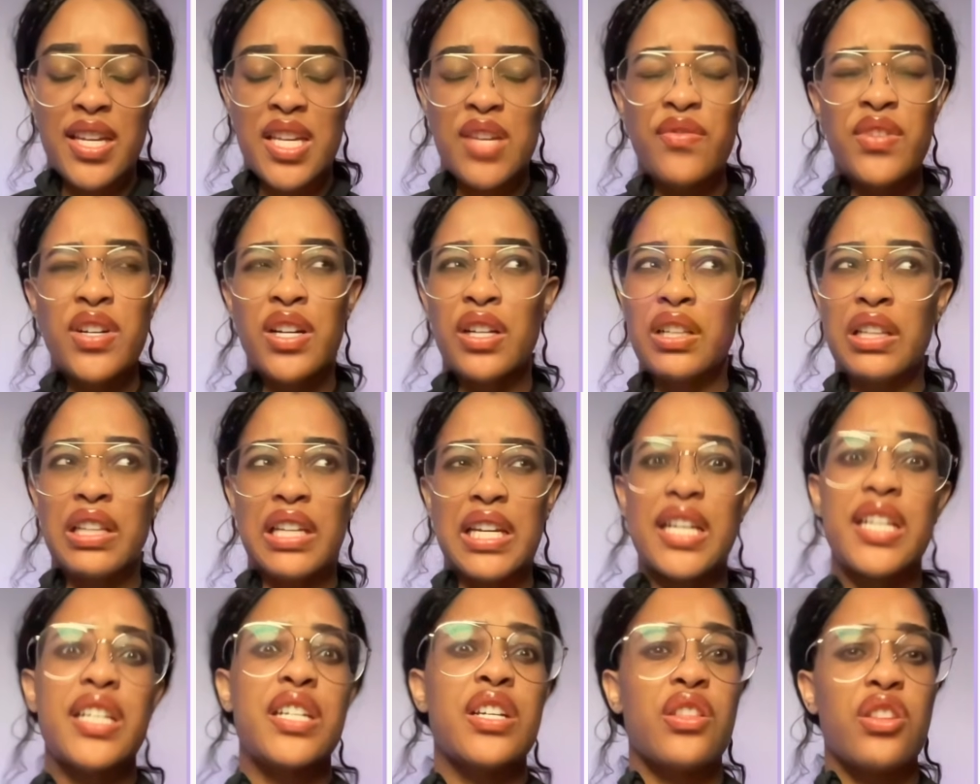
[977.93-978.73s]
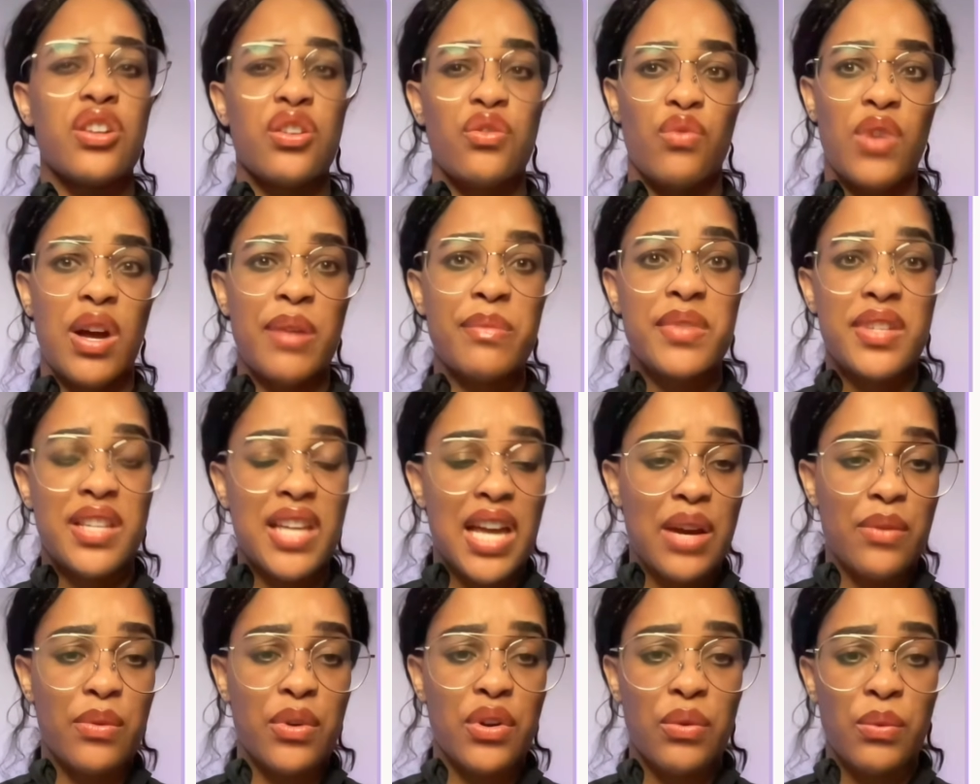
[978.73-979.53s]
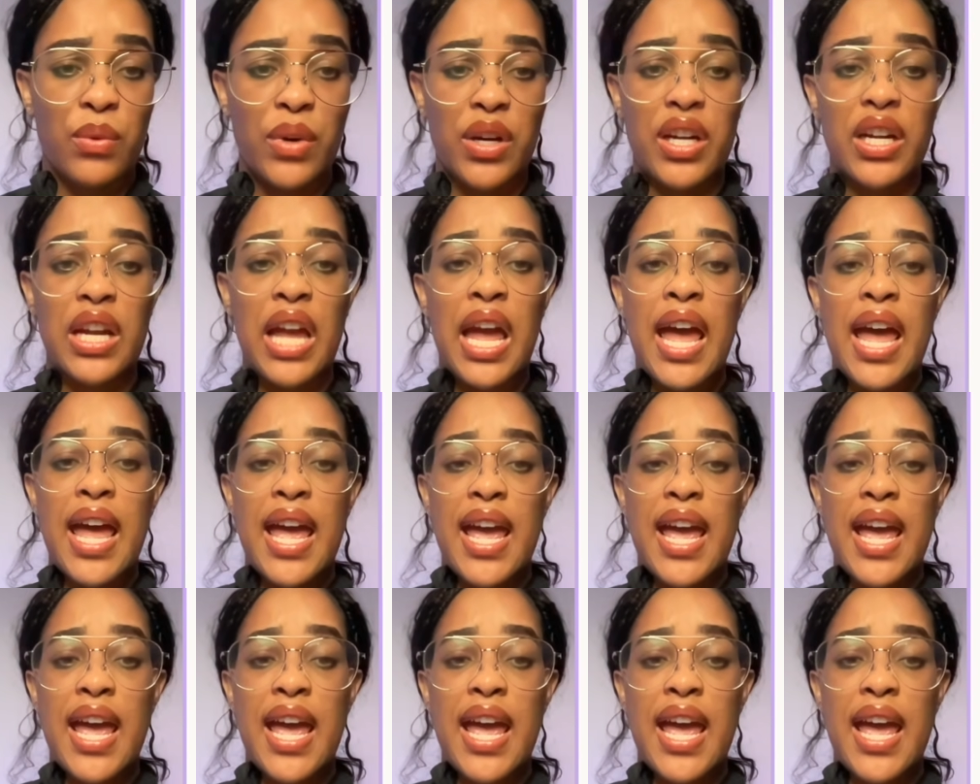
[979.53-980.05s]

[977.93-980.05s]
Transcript: even a link to their website would work.